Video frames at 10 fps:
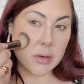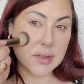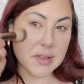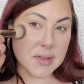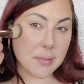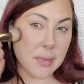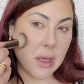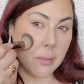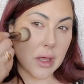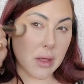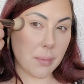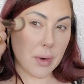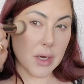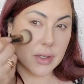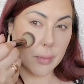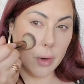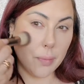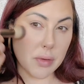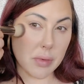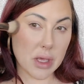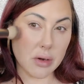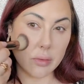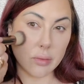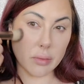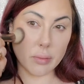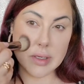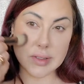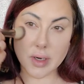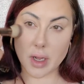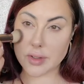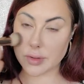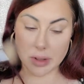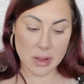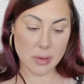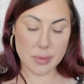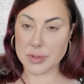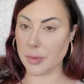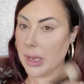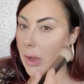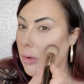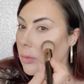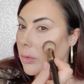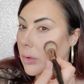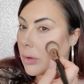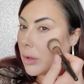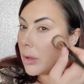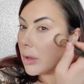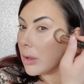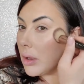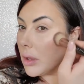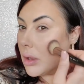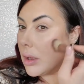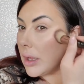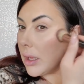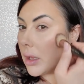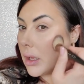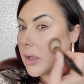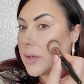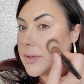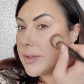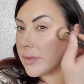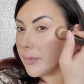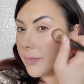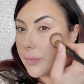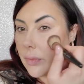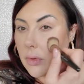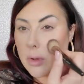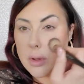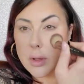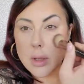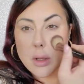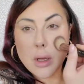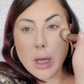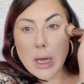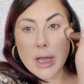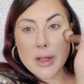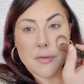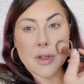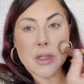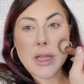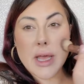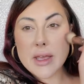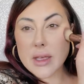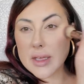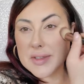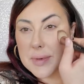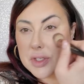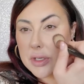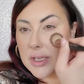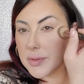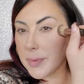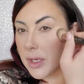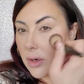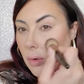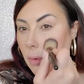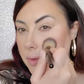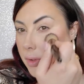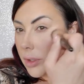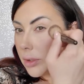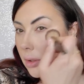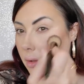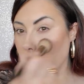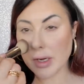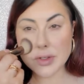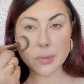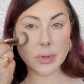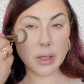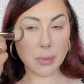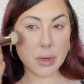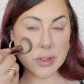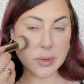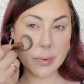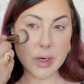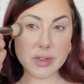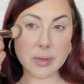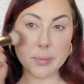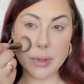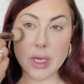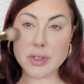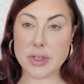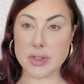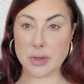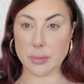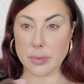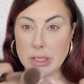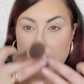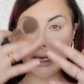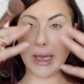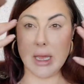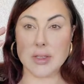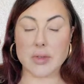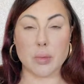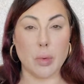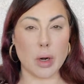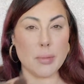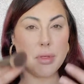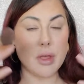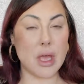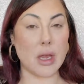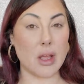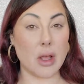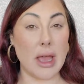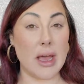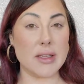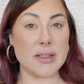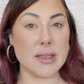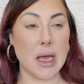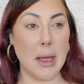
This is a Makeup Geek brush. I'm hoping we can restock soon. I think we sold out. And I feel like, especially as we get older, that it's really important to wear some blush because it really adds warmth and it adds